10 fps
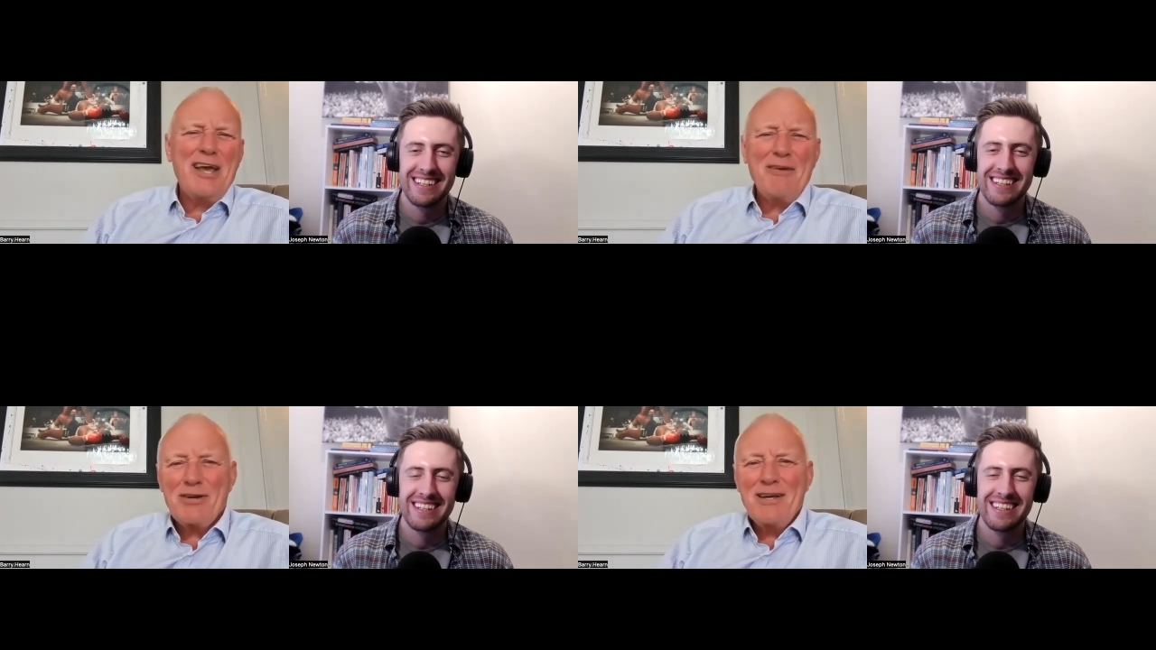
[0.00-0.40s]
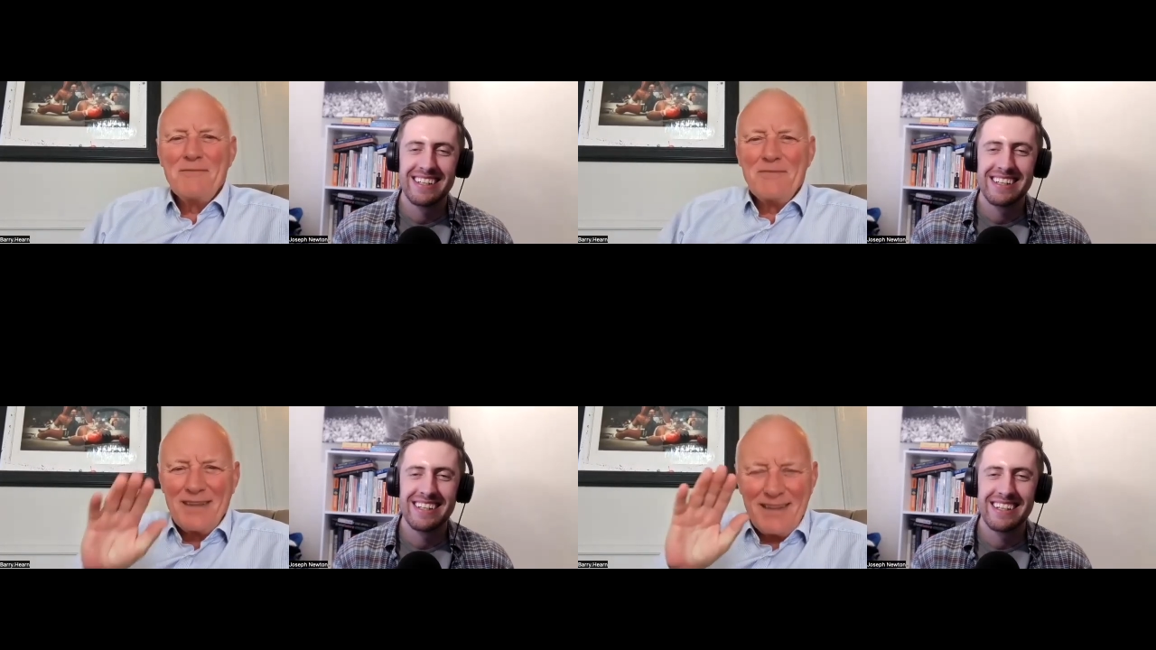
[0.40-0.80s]
Speaker 1: but
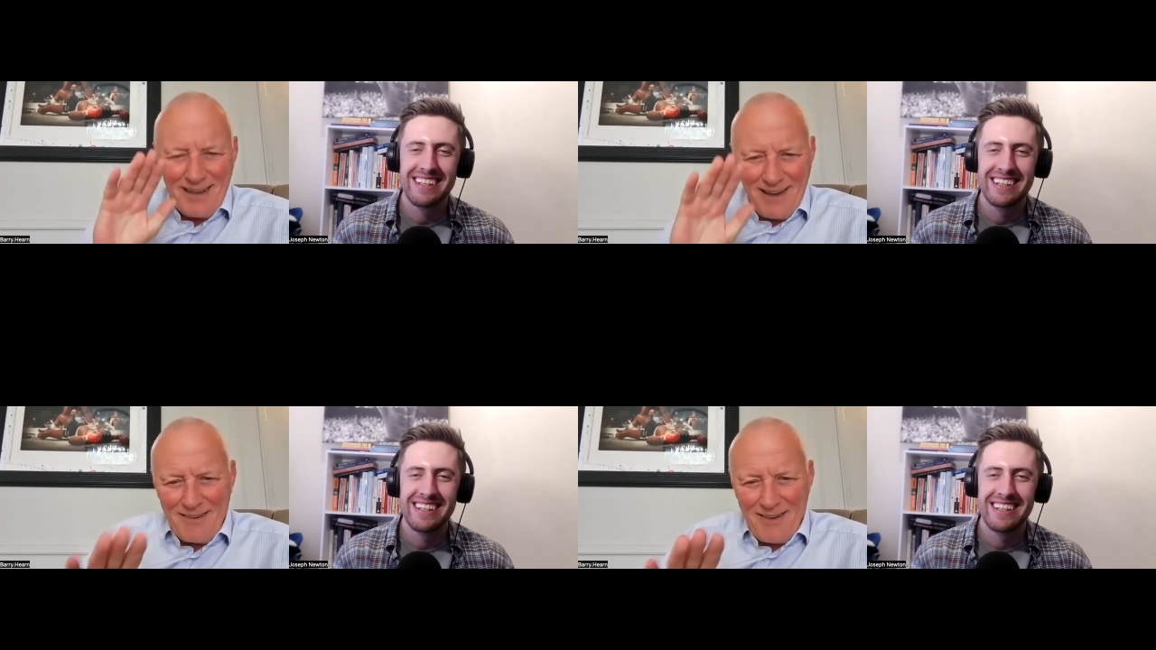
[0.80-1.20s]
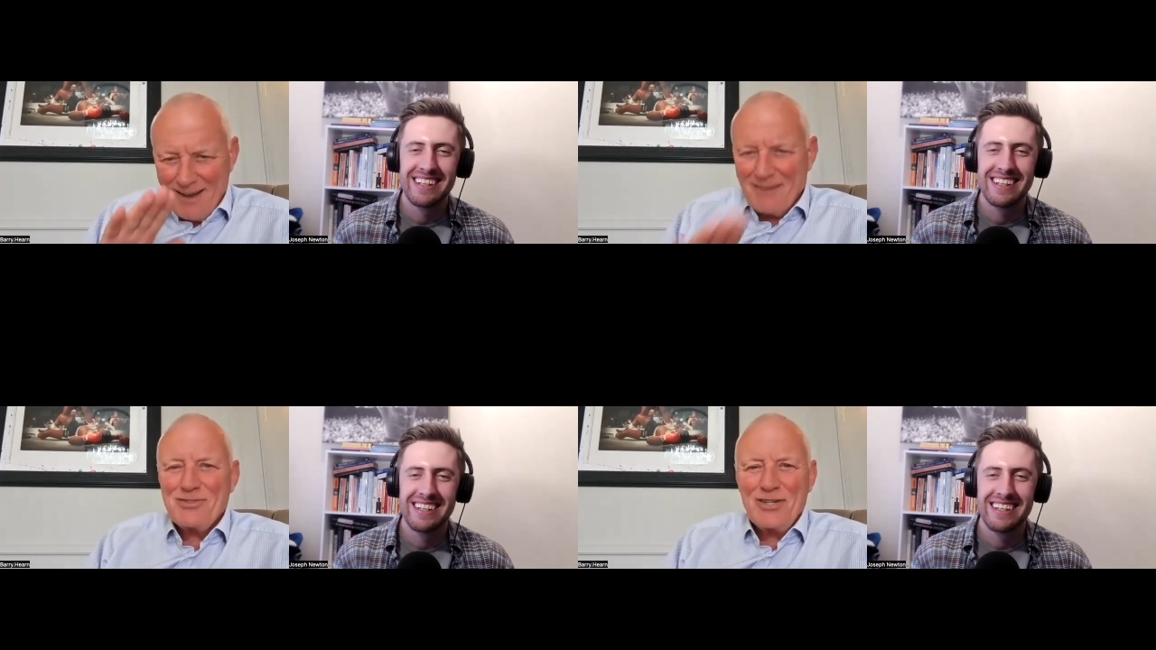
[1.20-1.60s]

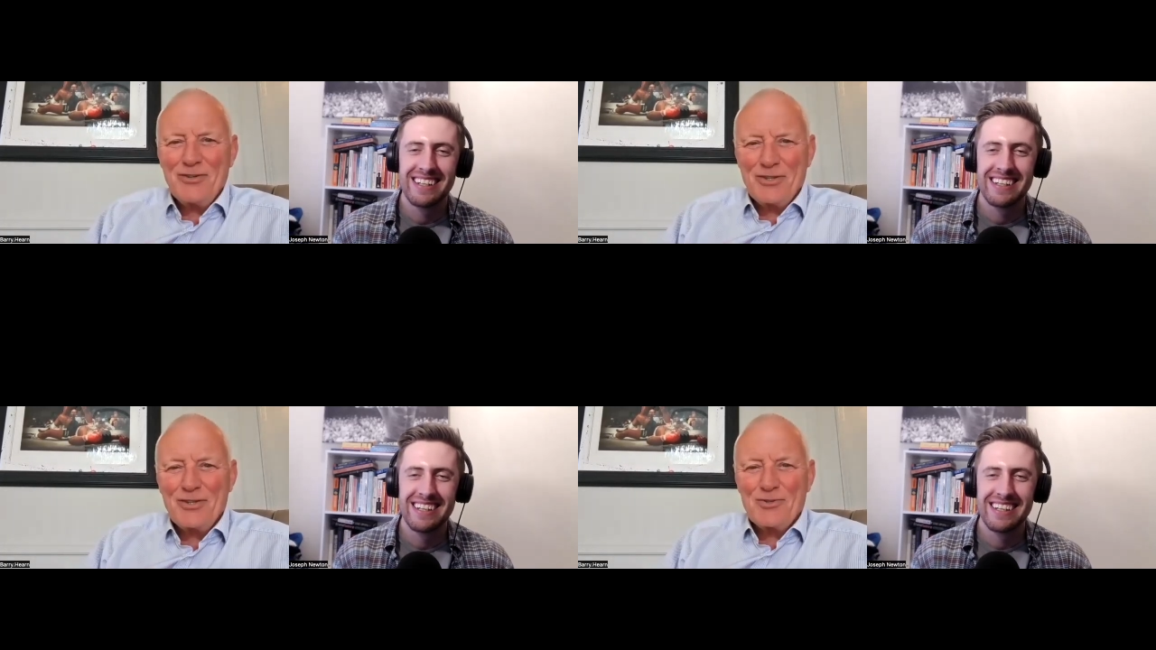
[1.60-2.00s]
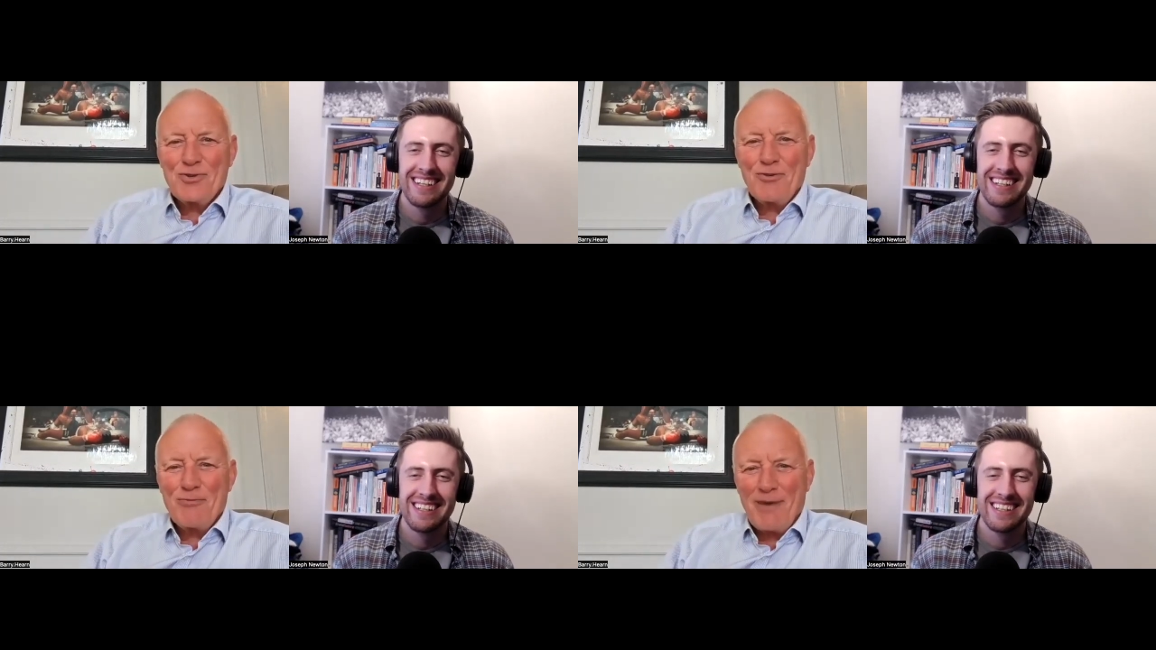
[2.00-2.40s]
I'll tell you the
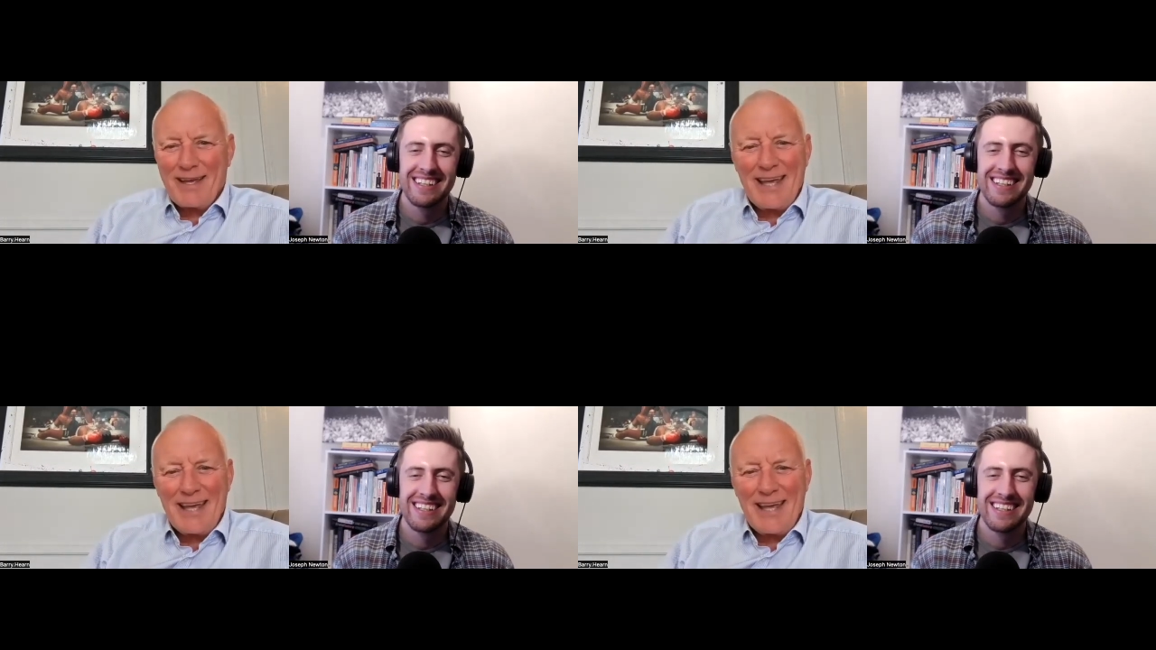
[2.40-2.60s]
truth, mate.